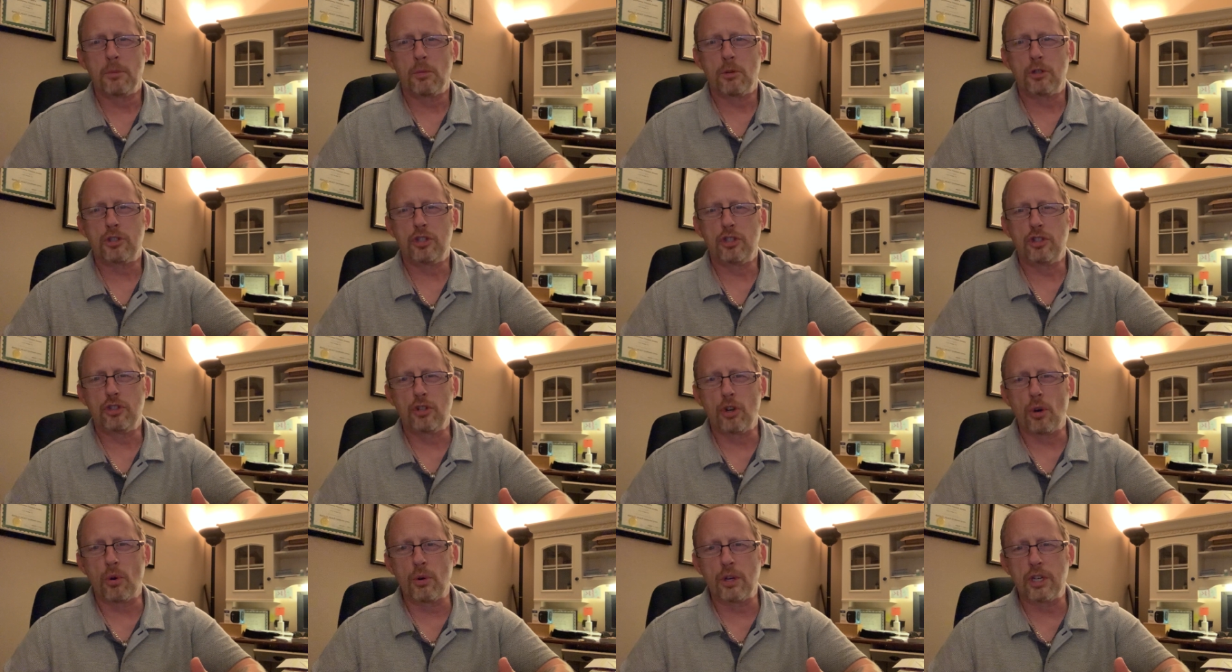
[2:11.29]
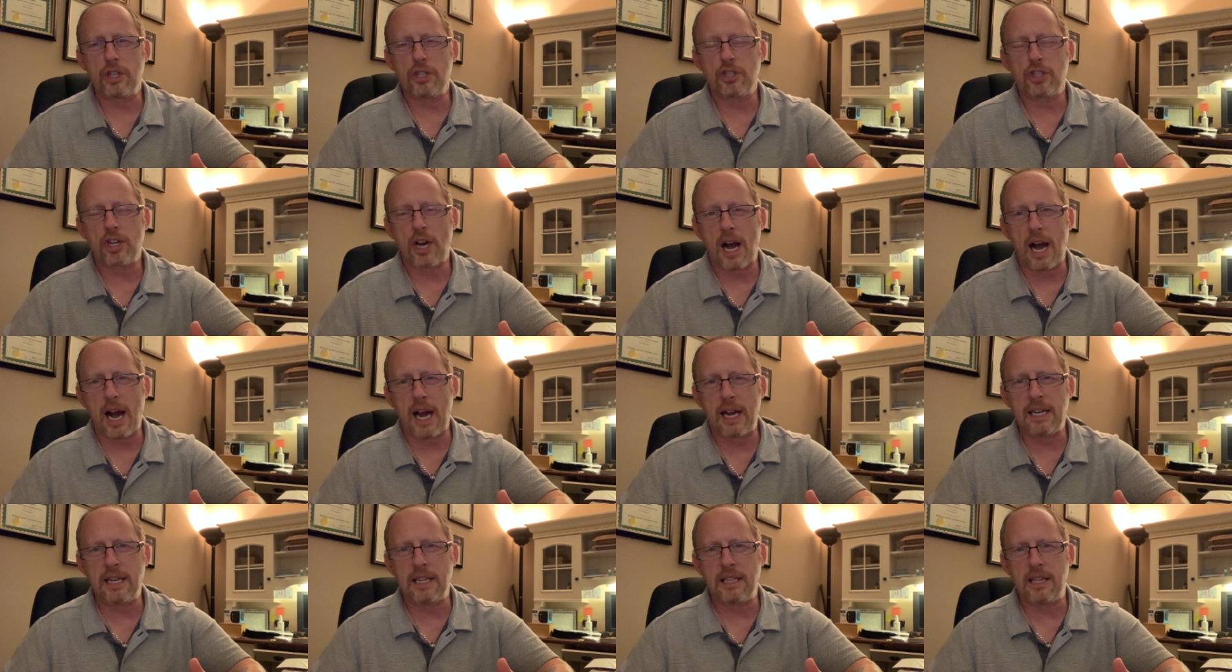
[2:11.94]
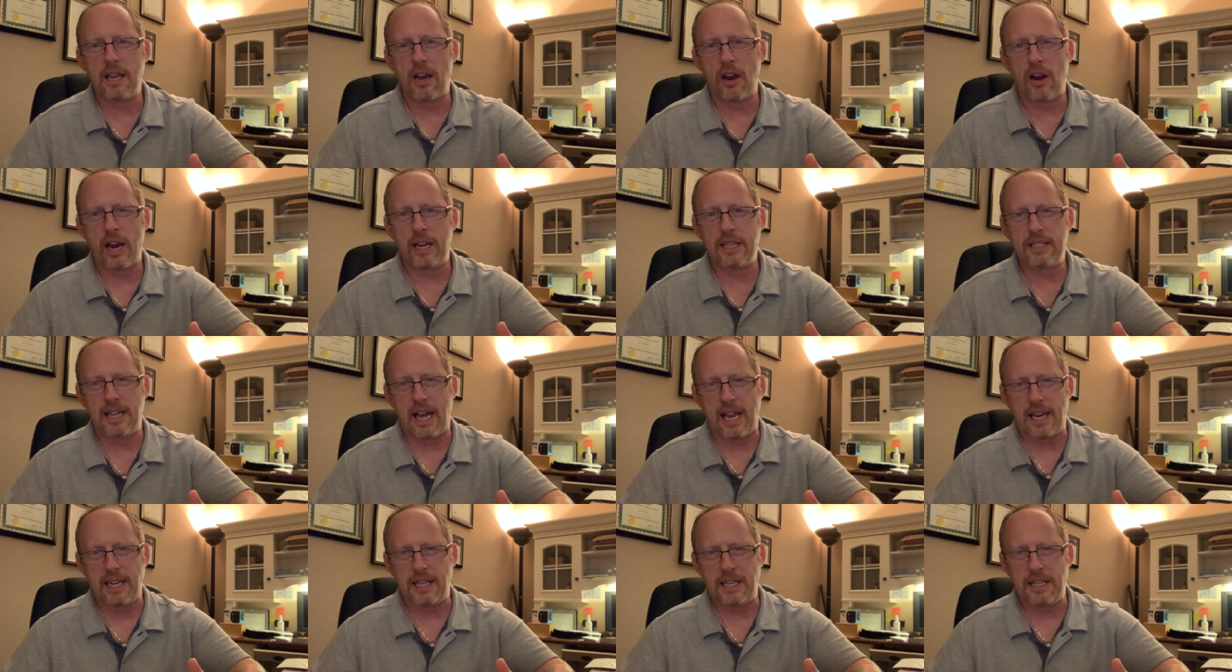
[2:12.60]
What you're doing is you're hiding their
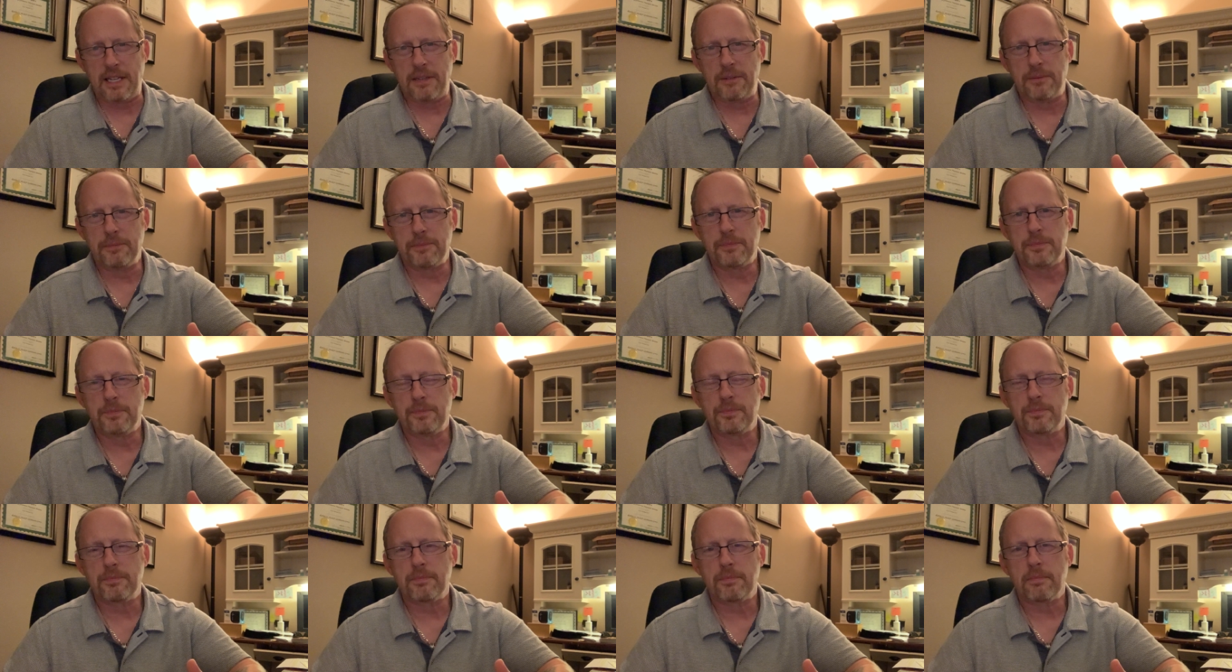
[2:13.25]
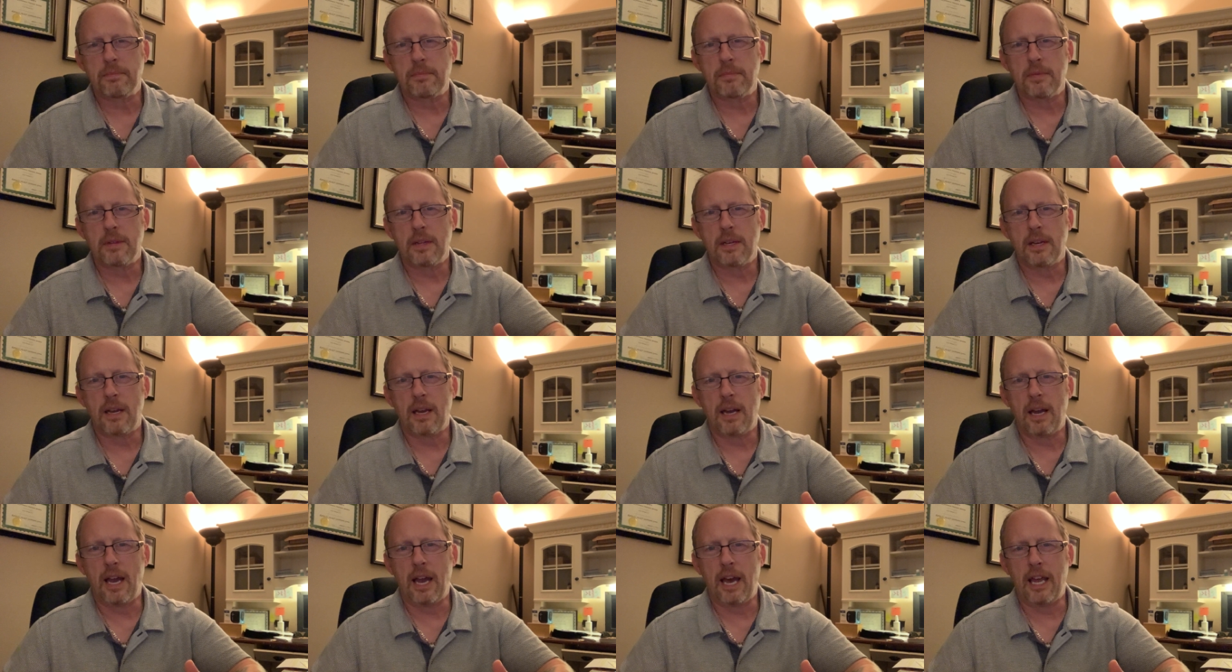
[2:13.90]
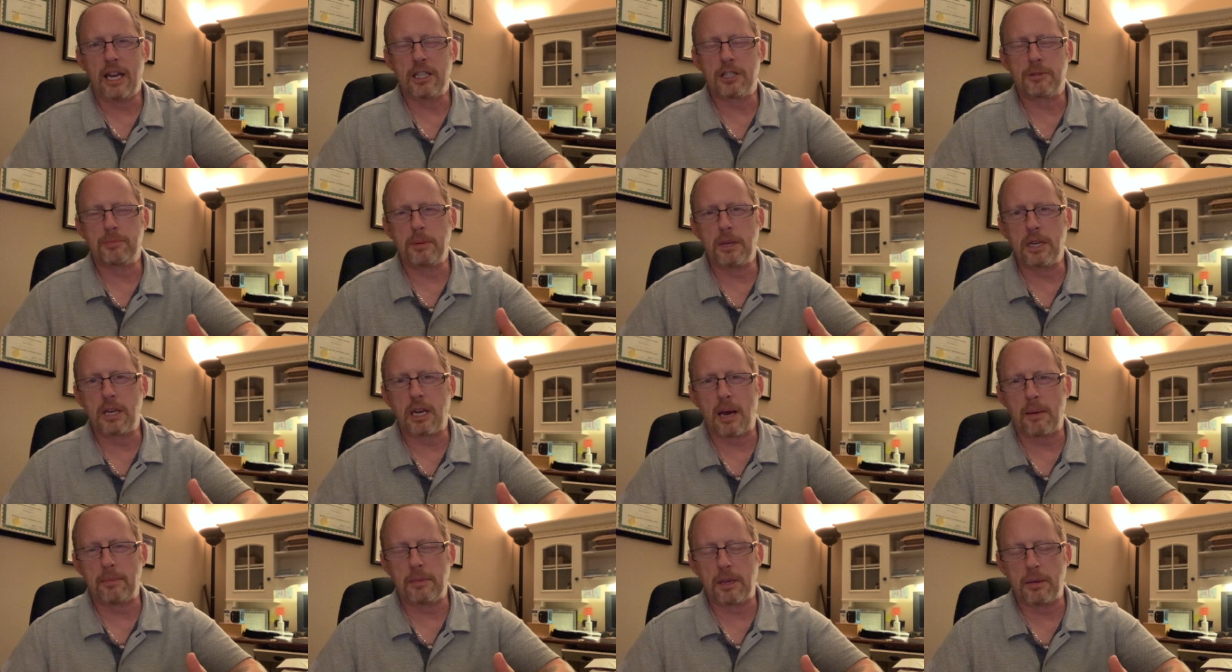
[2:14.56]
identity, and it's
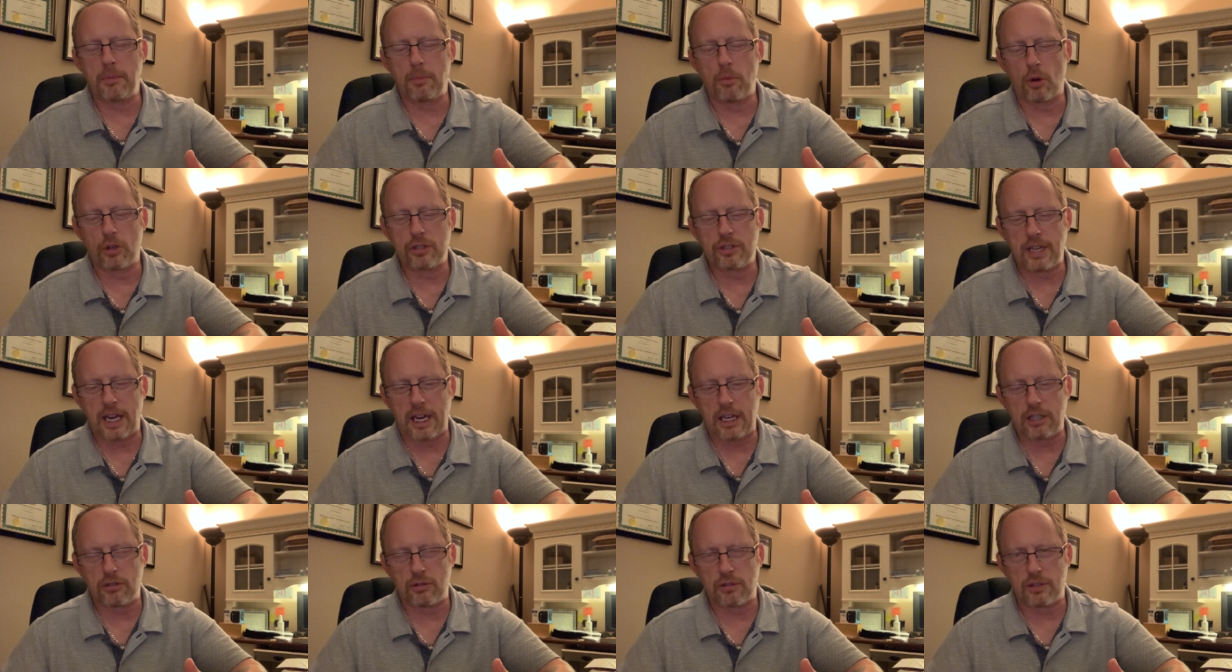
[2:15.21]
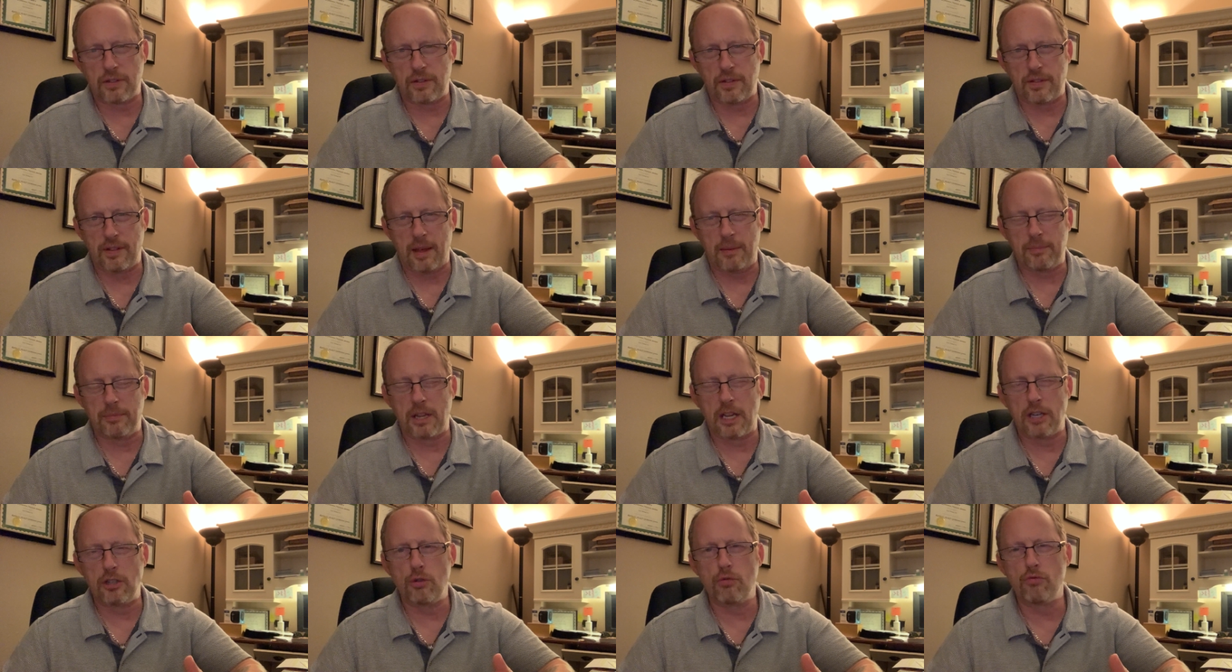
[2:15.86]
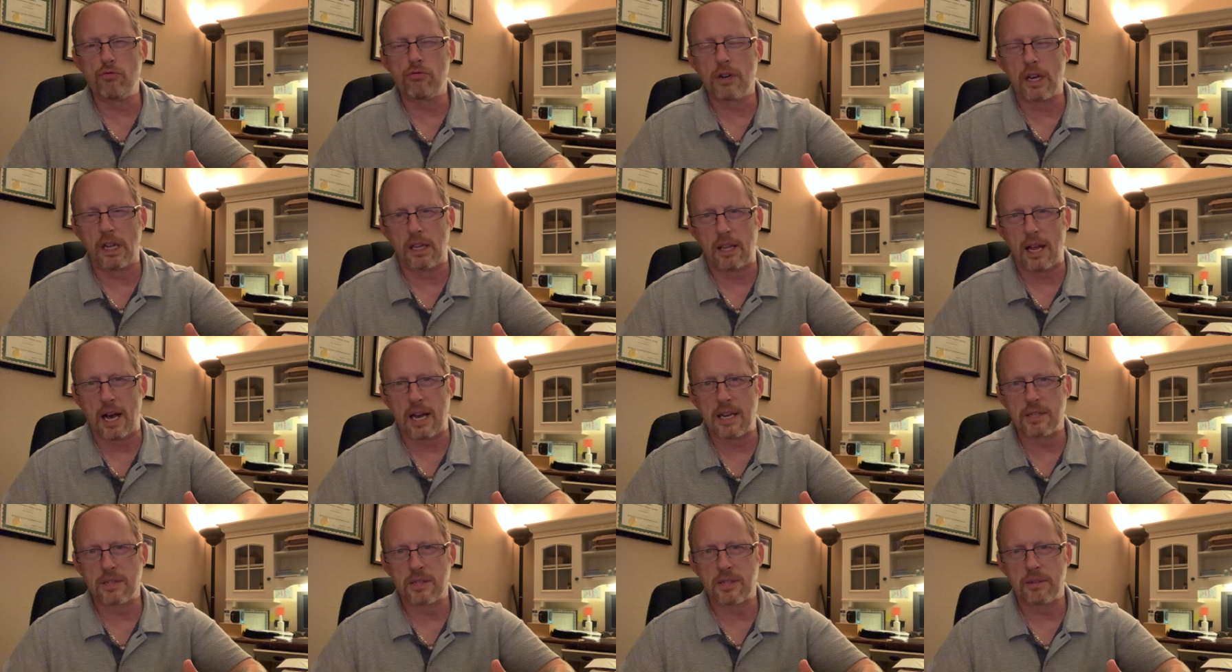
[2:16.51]
becoming more dangerous to them than you
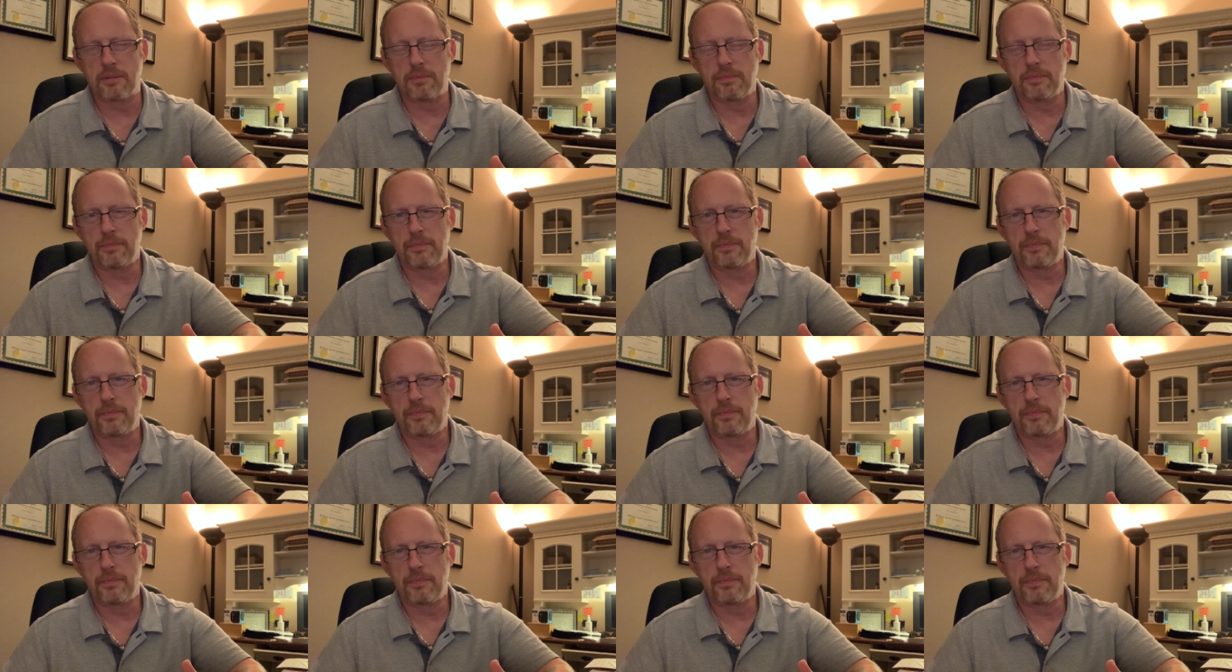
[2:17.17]
realize.